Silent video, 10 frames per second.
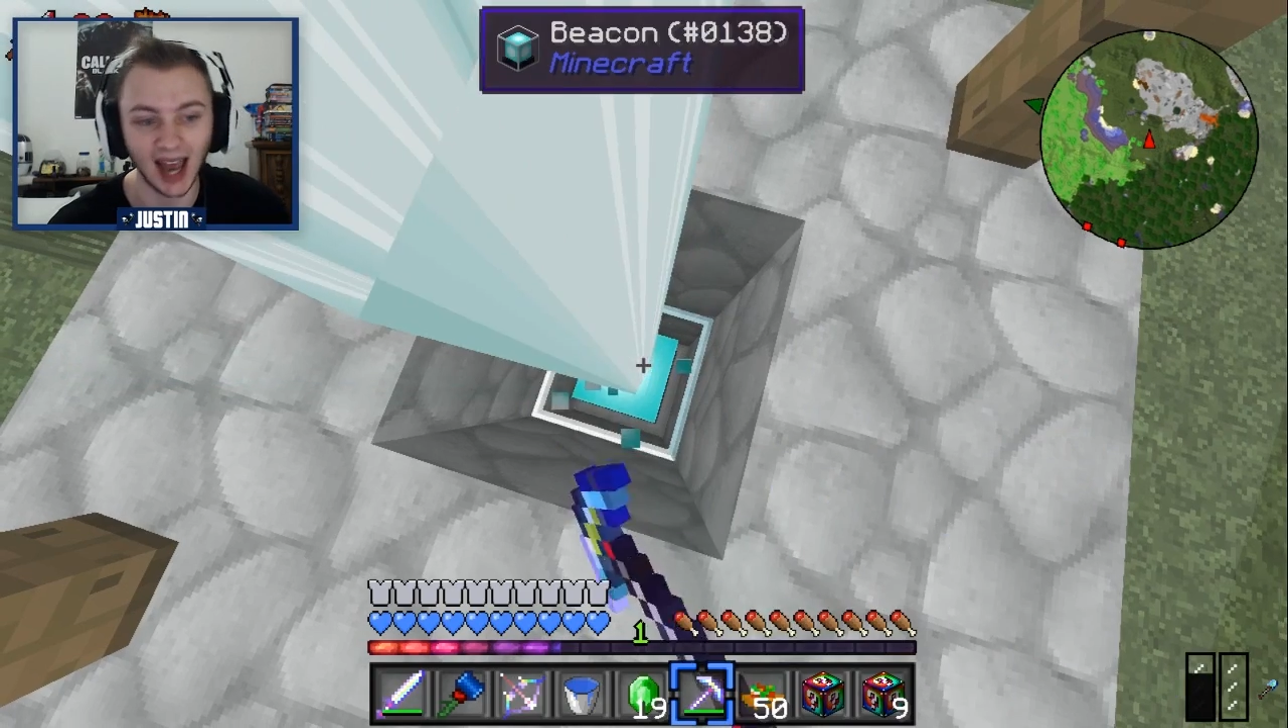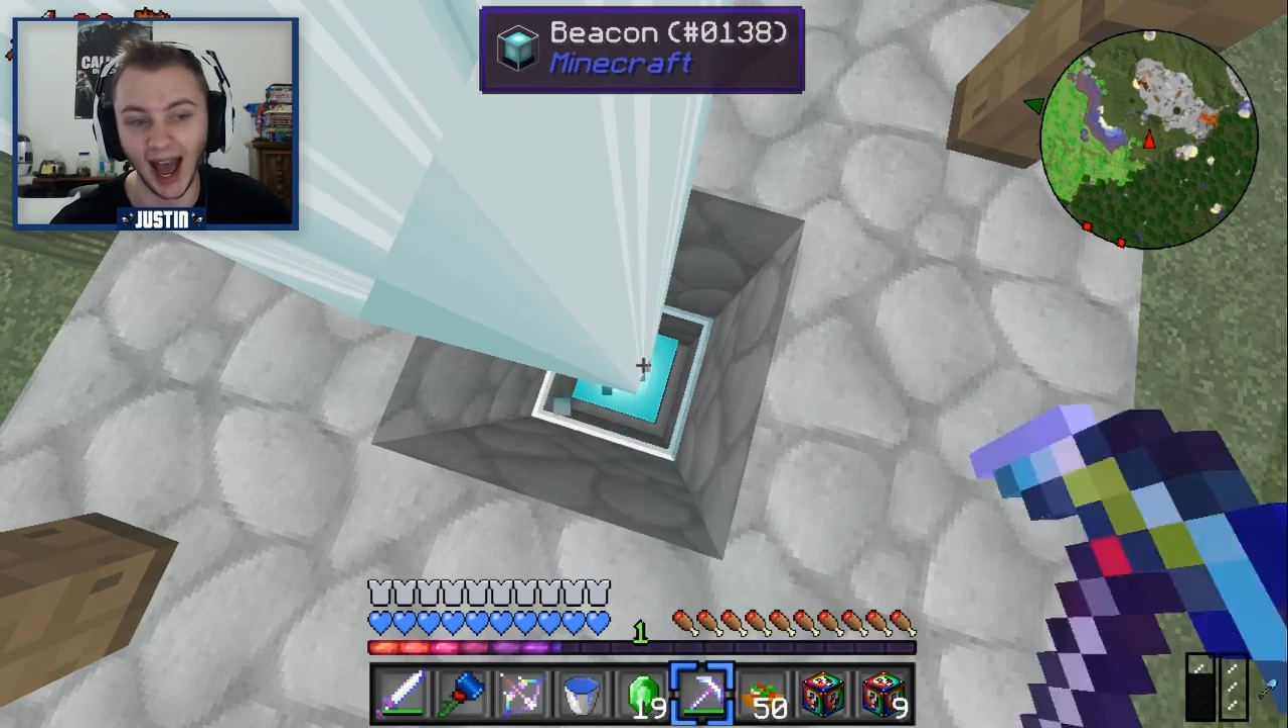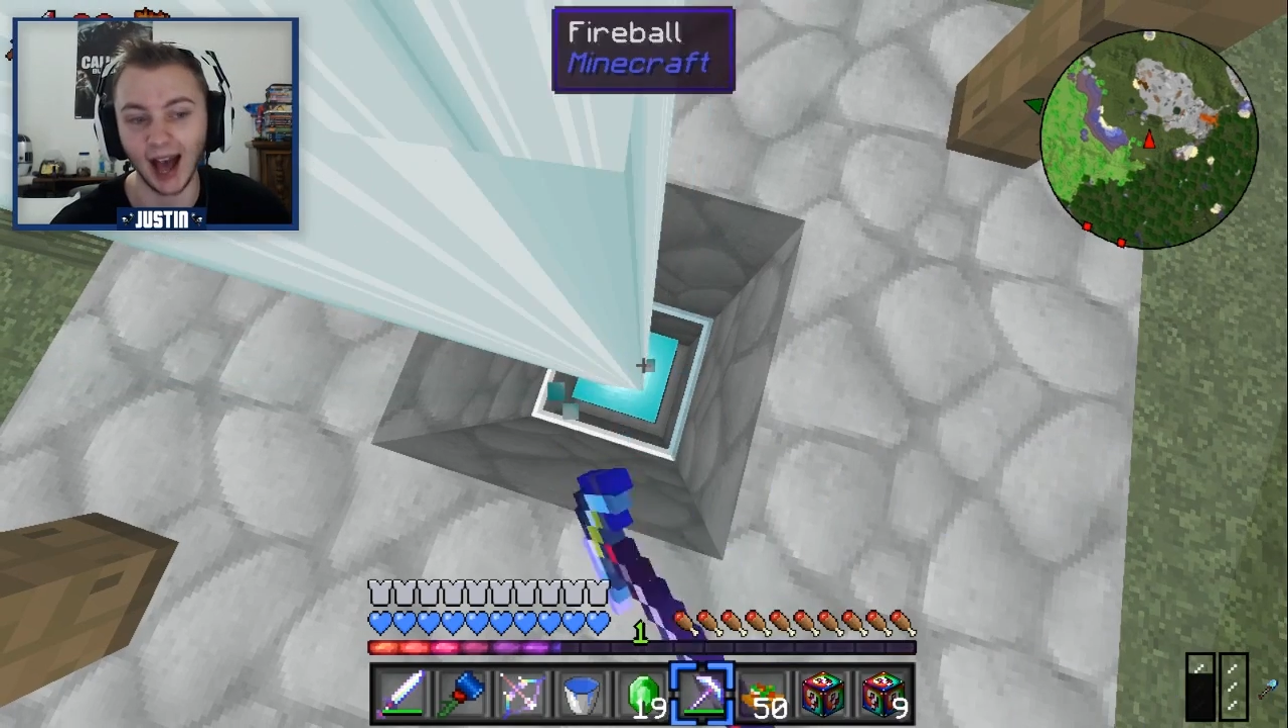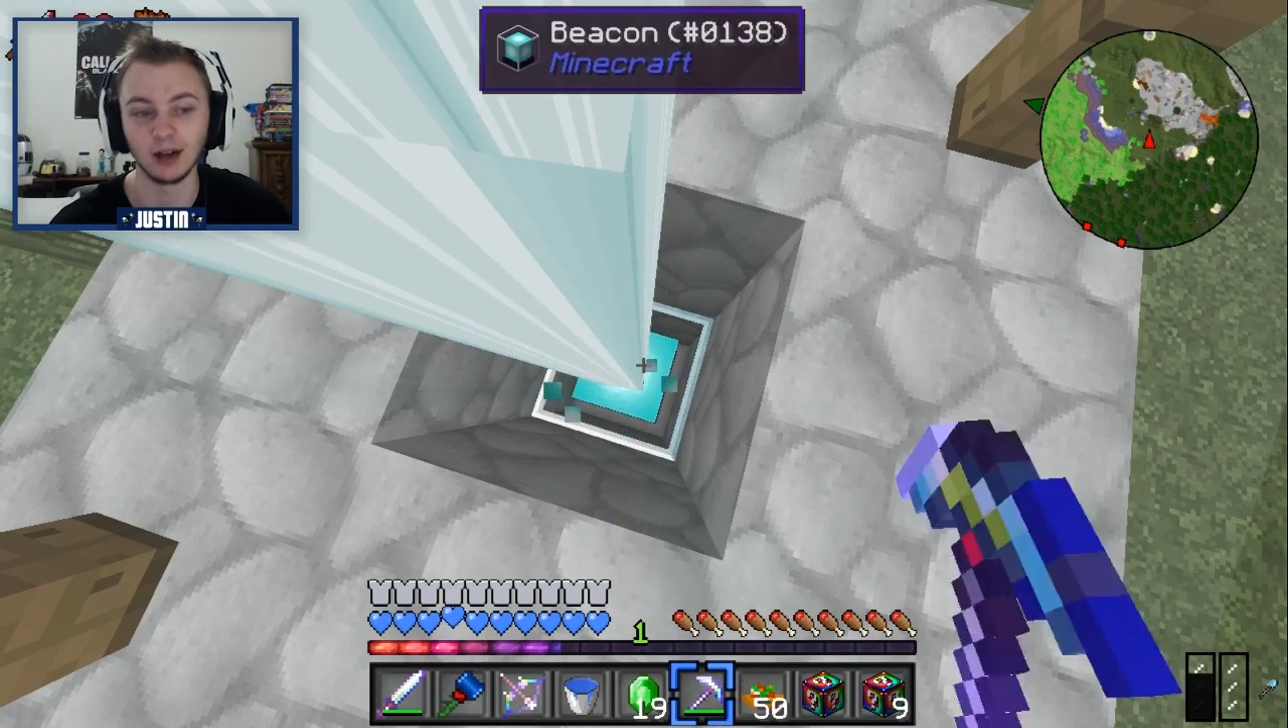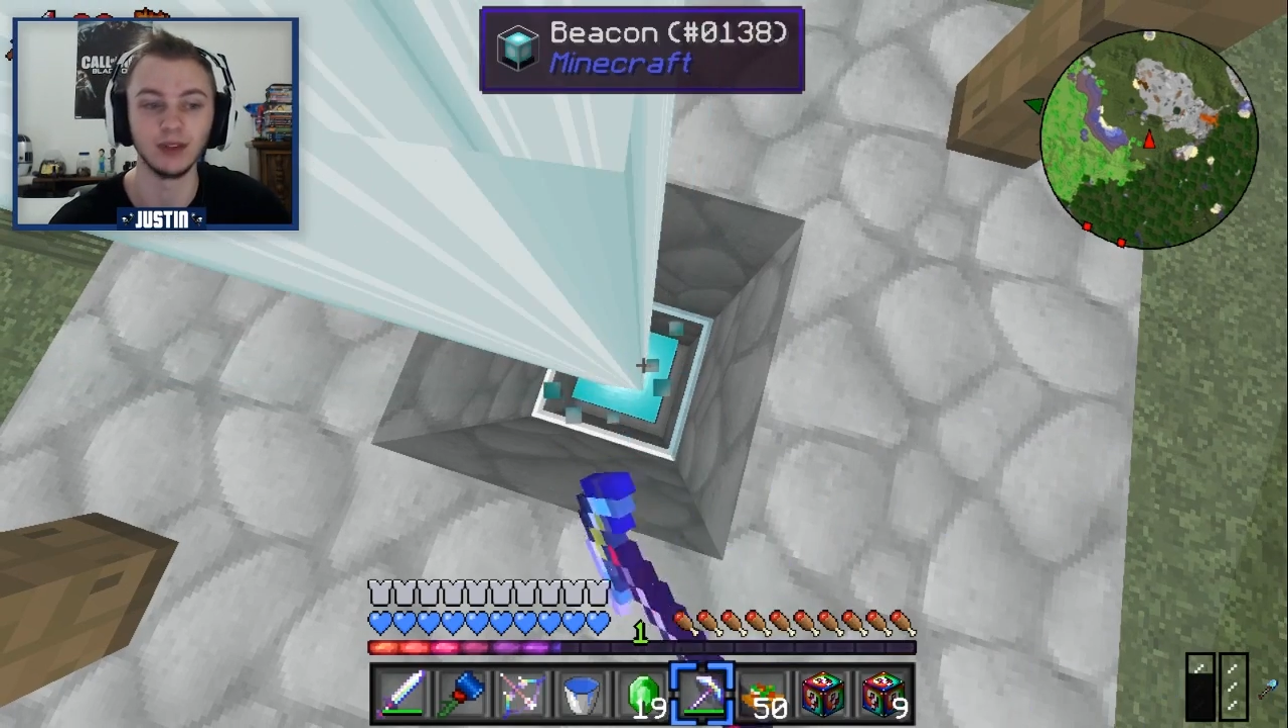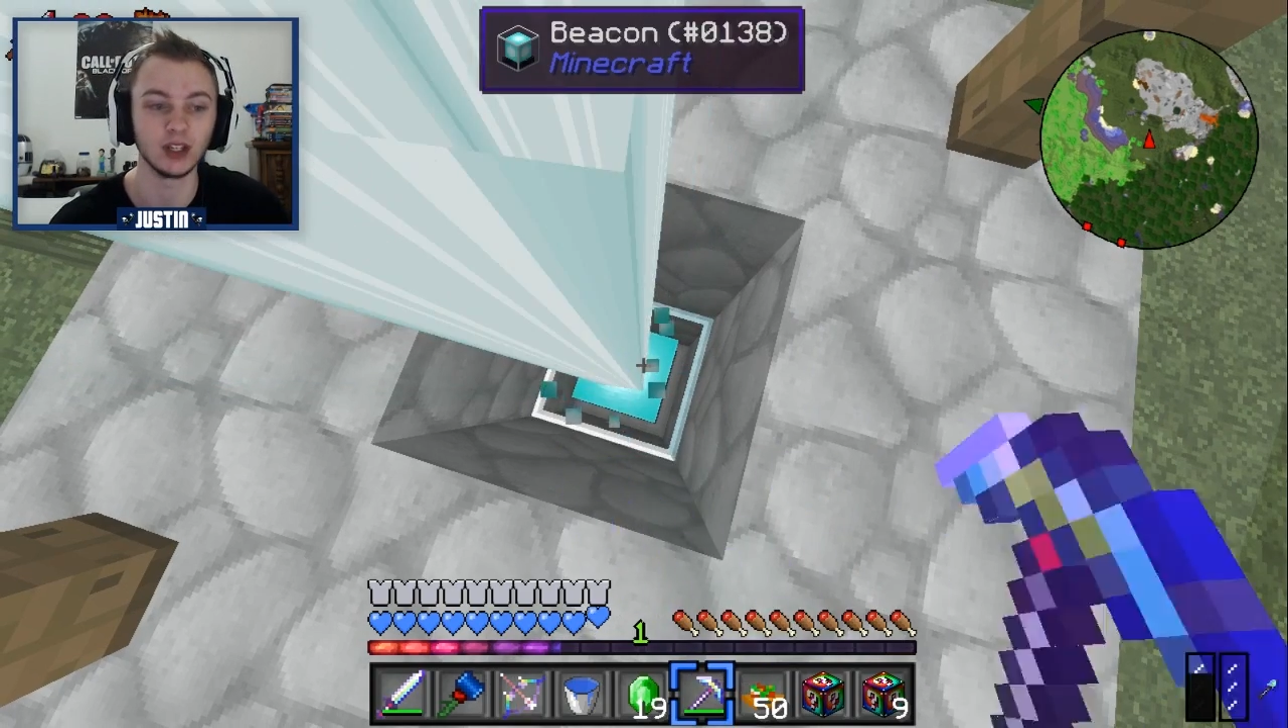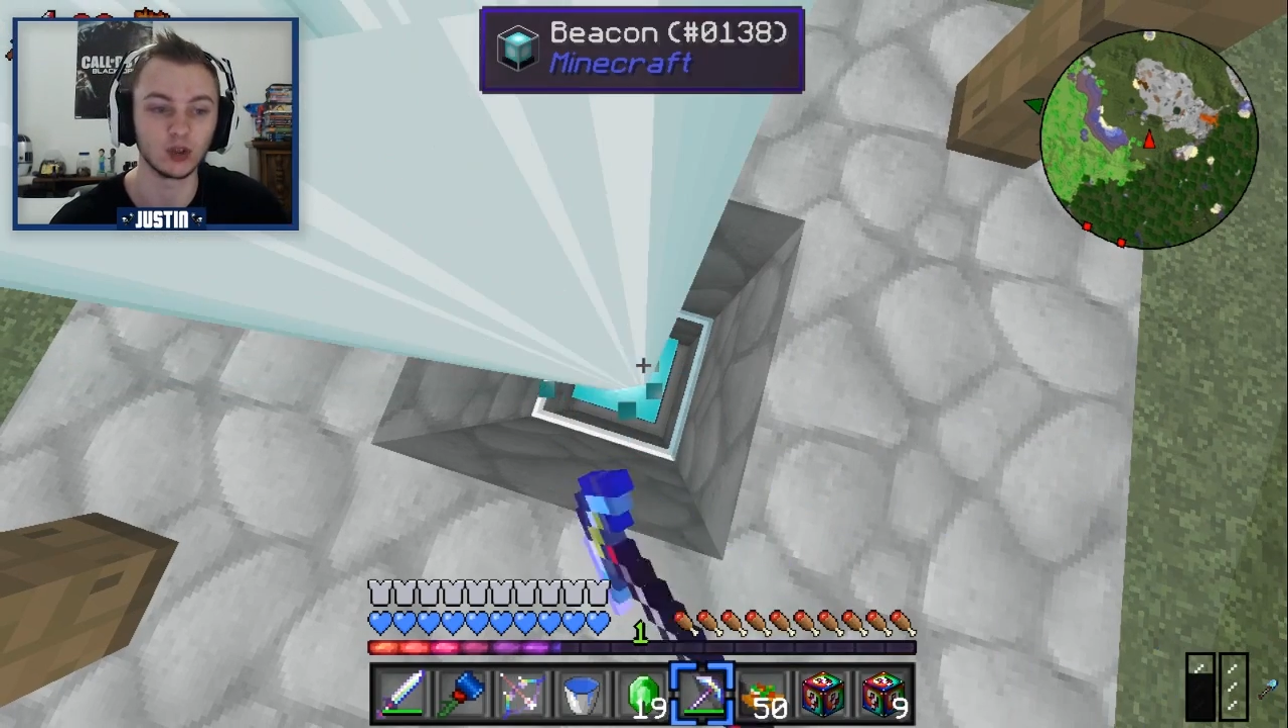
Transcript: out of these